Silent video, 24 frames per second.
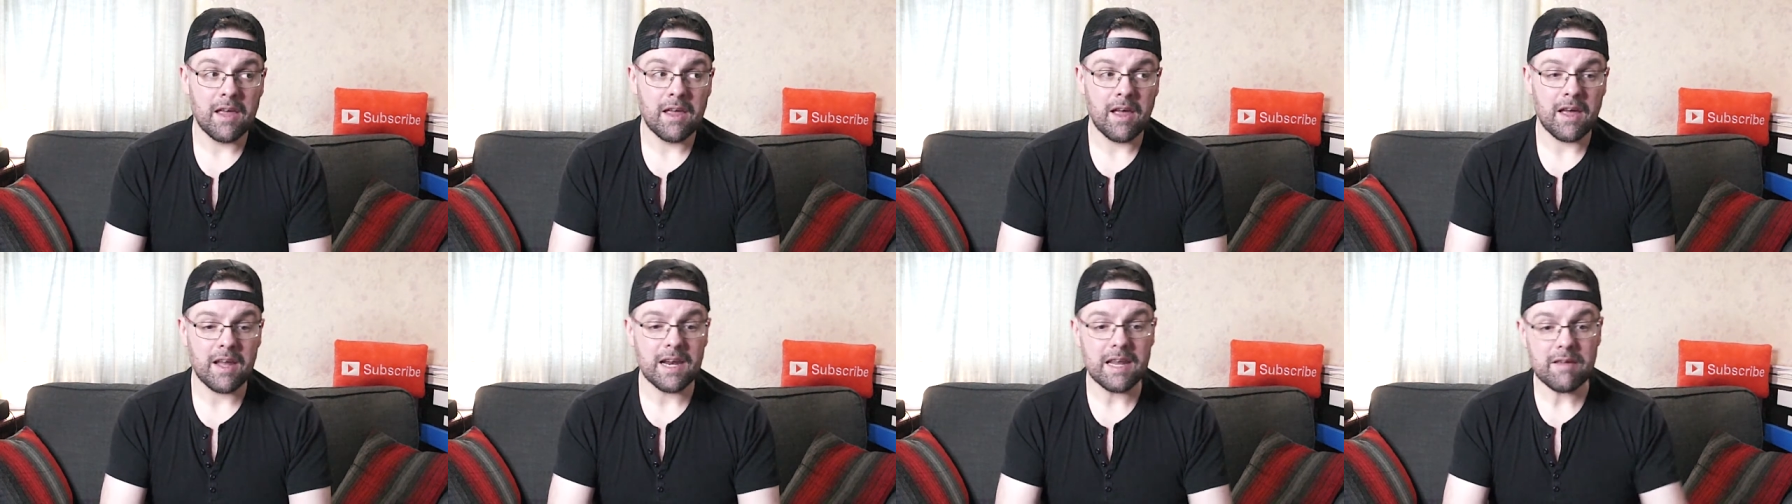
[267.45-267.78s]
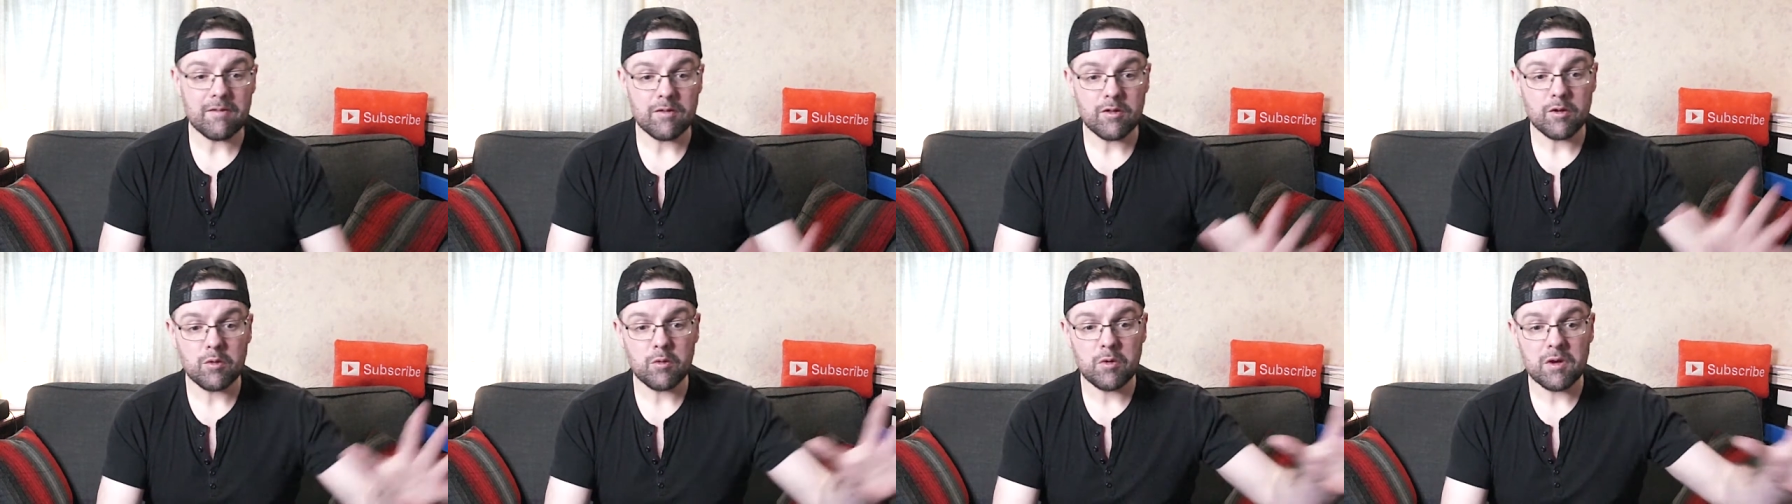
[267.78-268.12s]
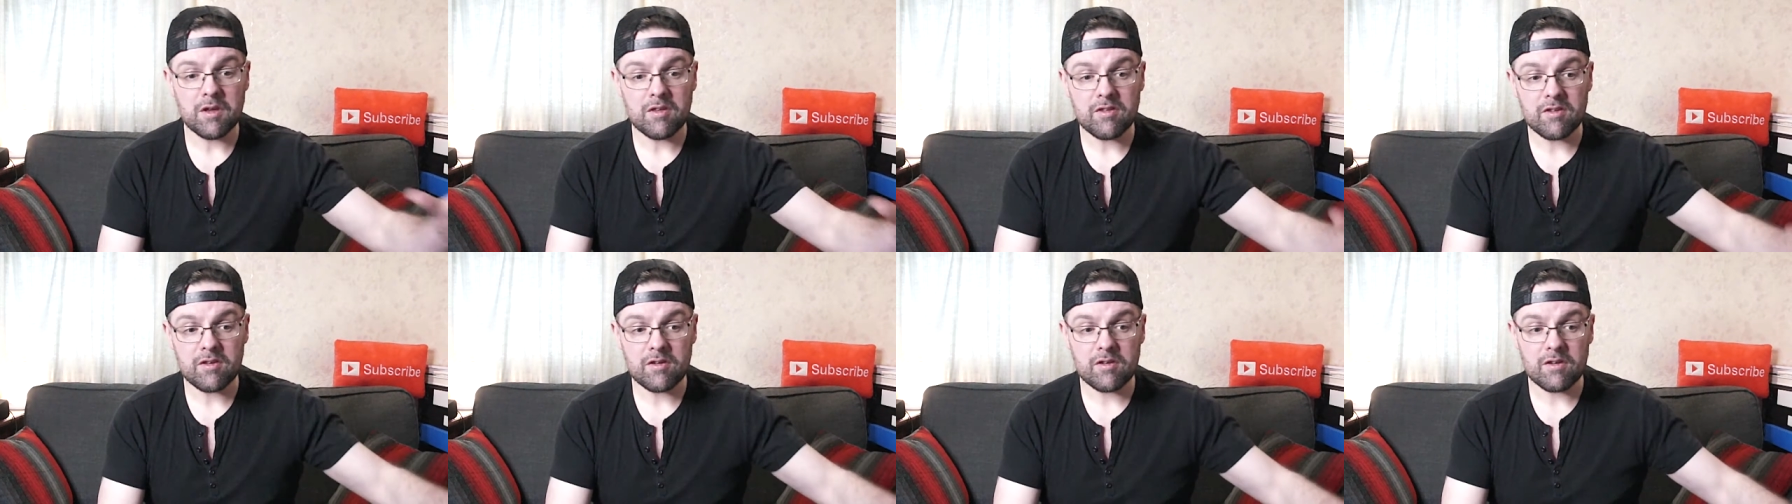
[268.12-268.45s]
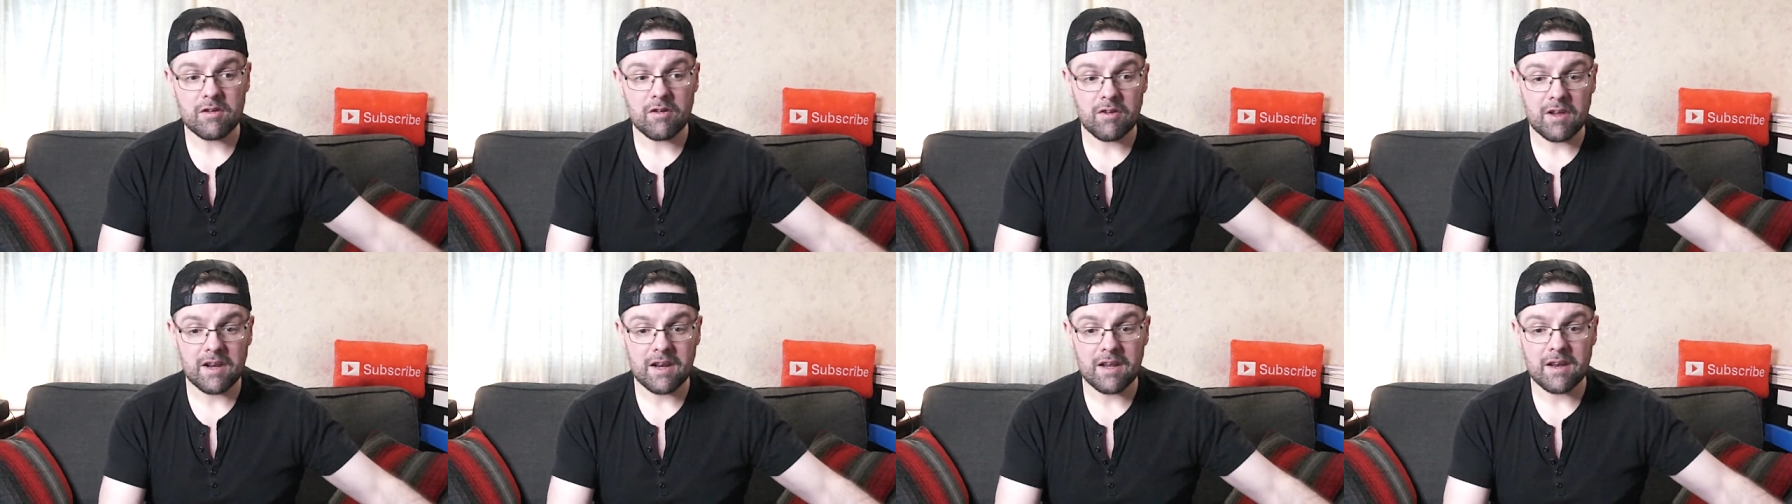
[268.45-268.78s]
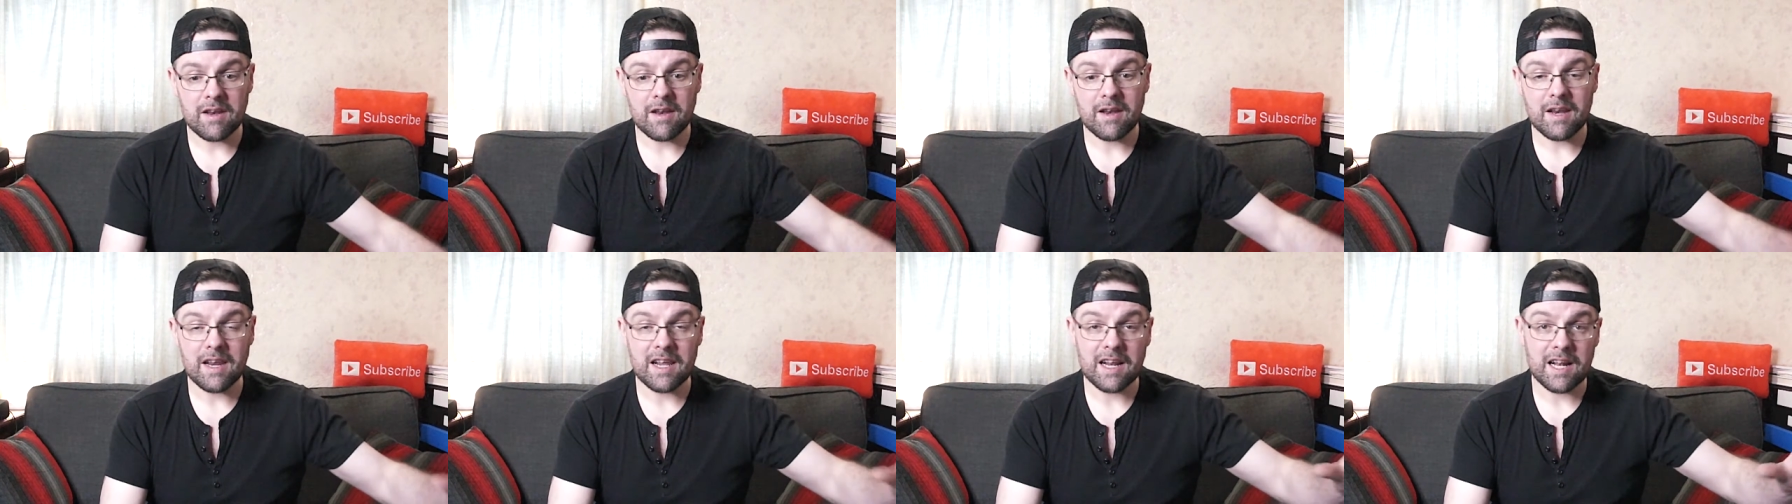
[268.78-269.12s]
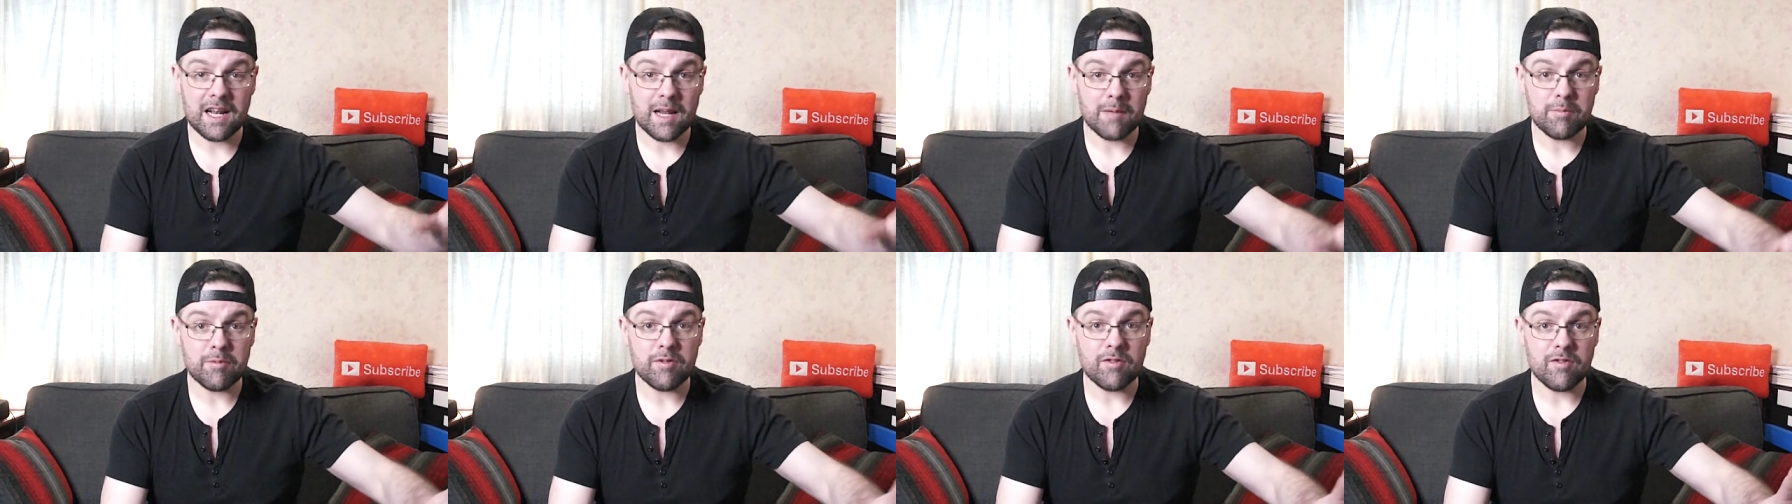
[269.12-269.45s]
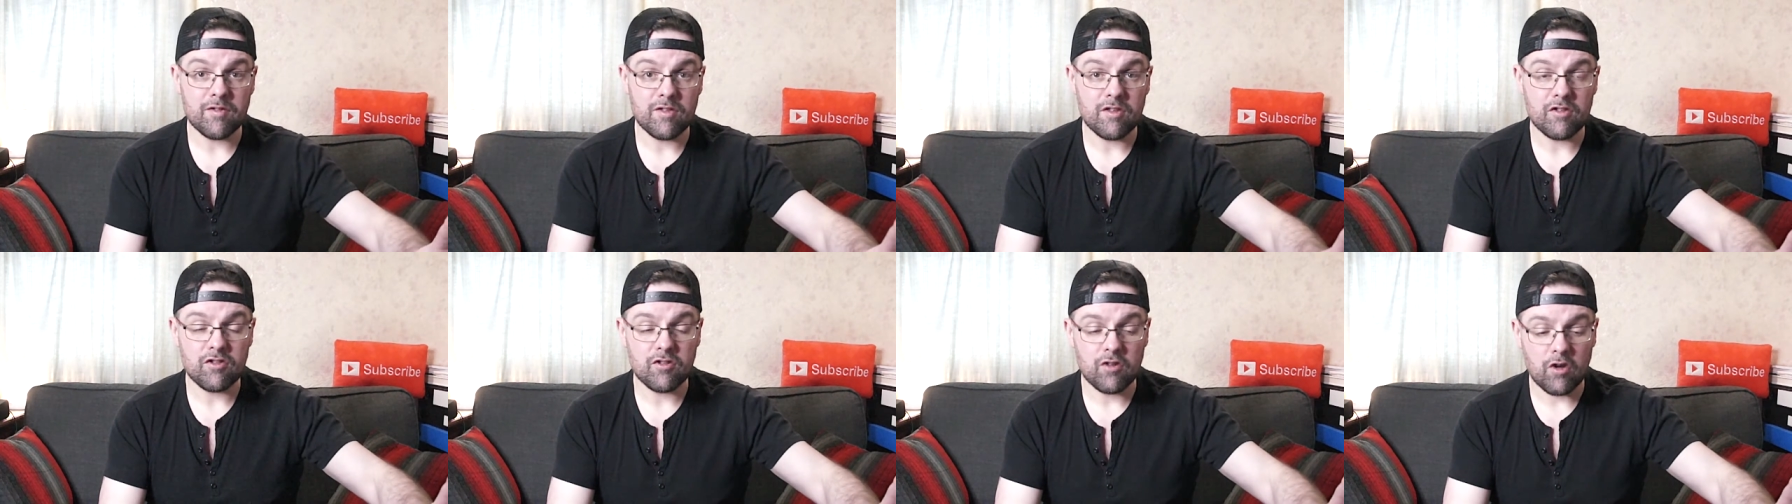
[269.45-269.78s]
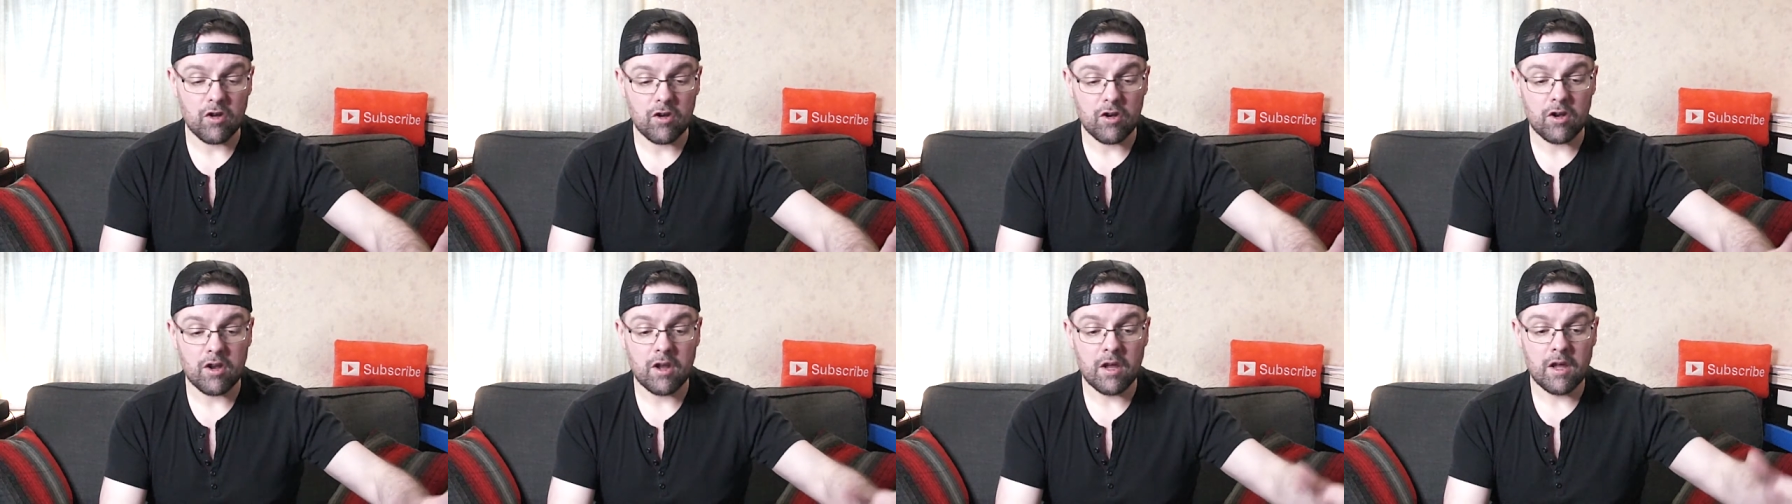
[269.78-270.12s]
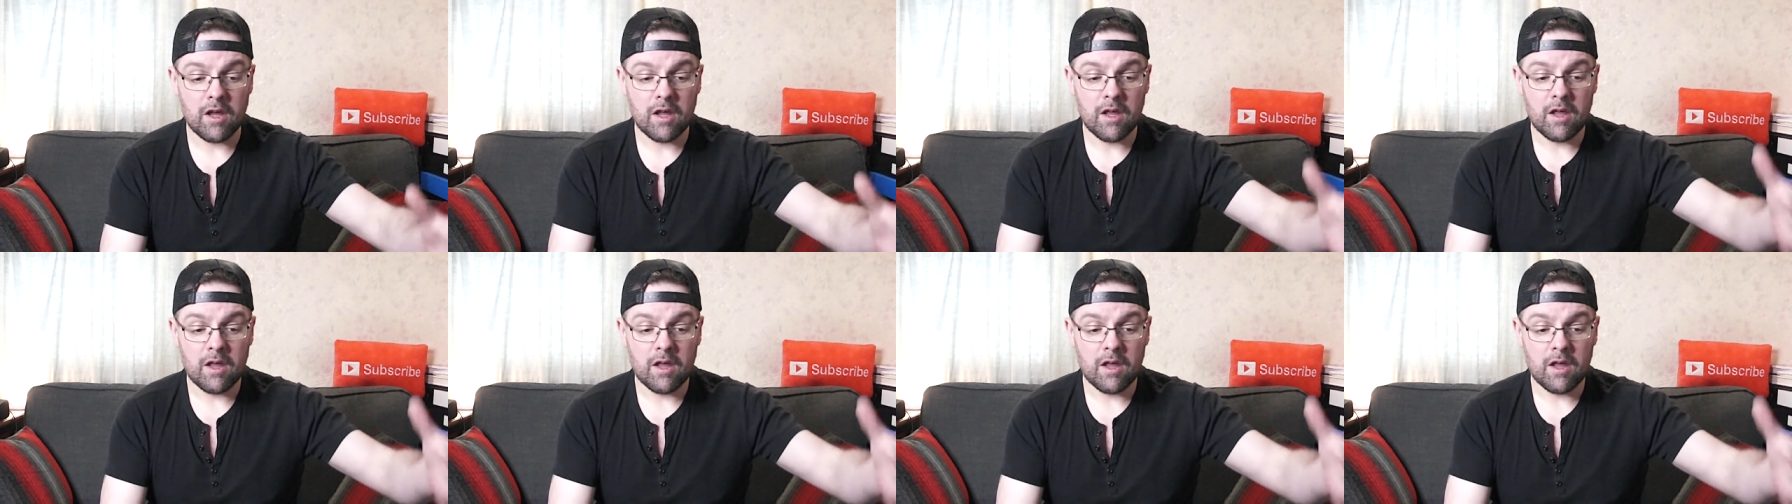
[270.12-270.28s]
and even though he's created an eclipse of the sun,